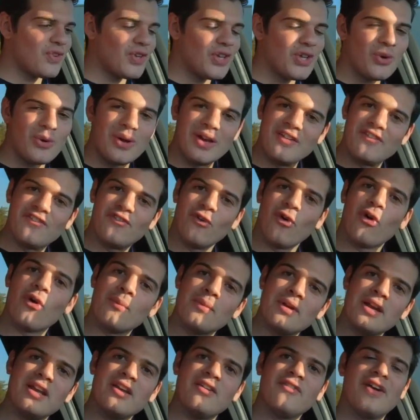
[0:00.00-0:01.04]
video
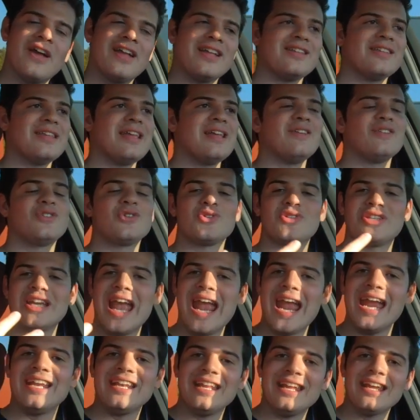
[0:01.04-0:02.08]
informative and
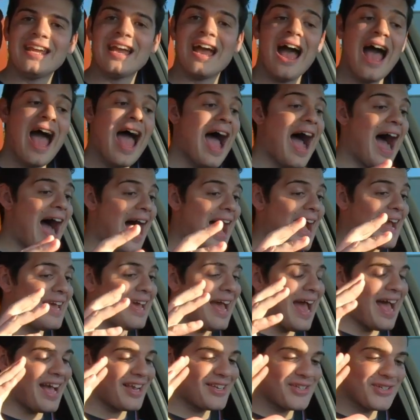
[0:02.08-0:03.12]
entertaining.
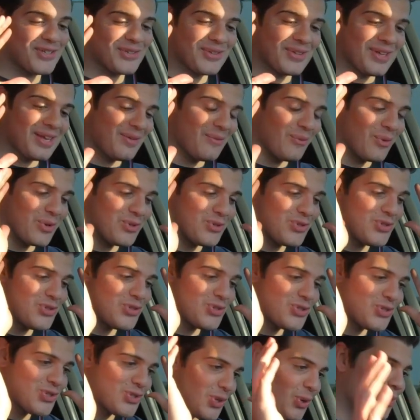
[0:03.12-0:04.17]
I actually
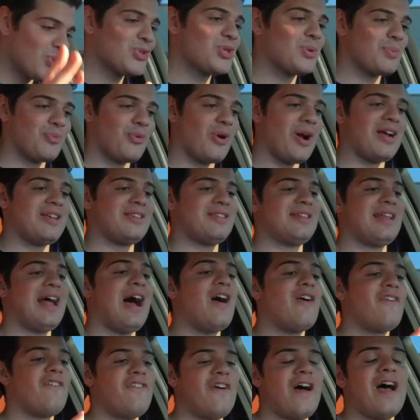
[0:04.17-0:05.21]
was so surprised at
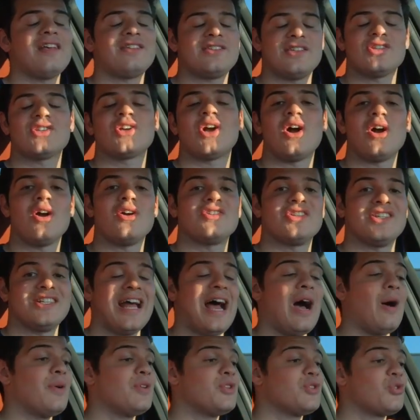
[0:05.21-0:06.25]
how fast this car is
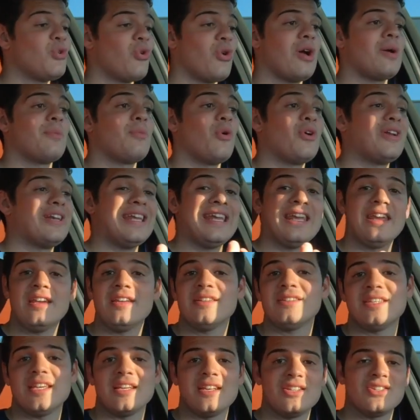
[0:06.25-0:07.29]
and how enjoyable and
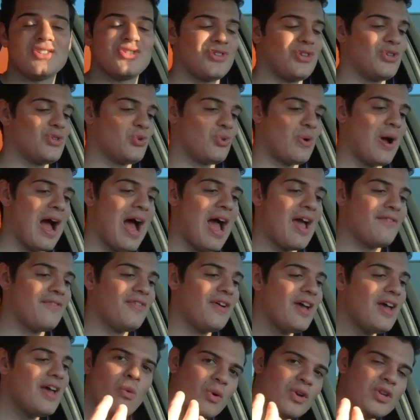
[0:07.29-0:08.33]
easy it is to
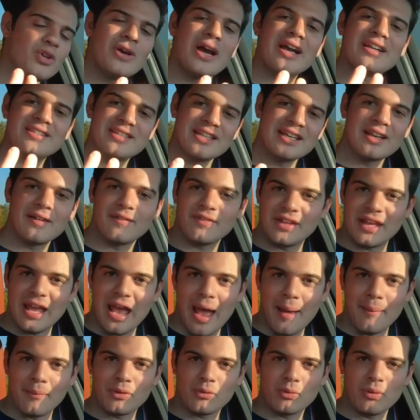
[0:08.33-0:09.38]
drive. What do you guys think of the
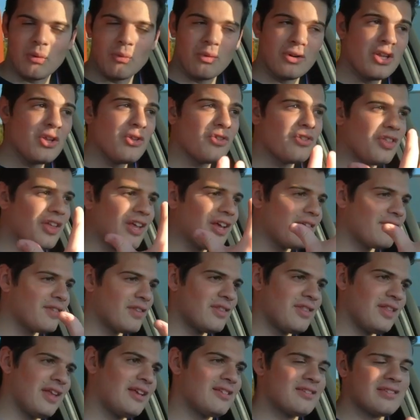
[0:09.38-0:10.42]
M3? What do you think of
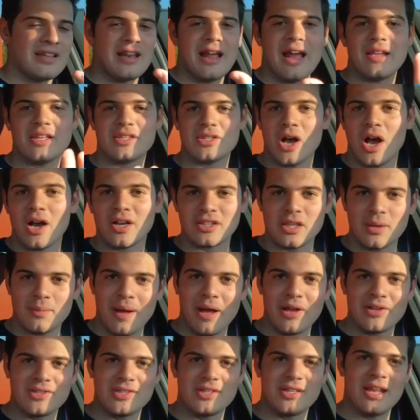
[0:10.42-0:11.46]
the things that I talked
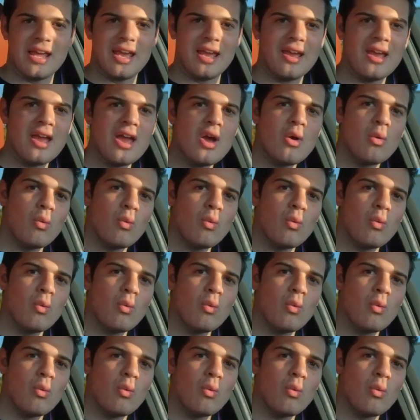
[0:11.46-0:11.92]
about today?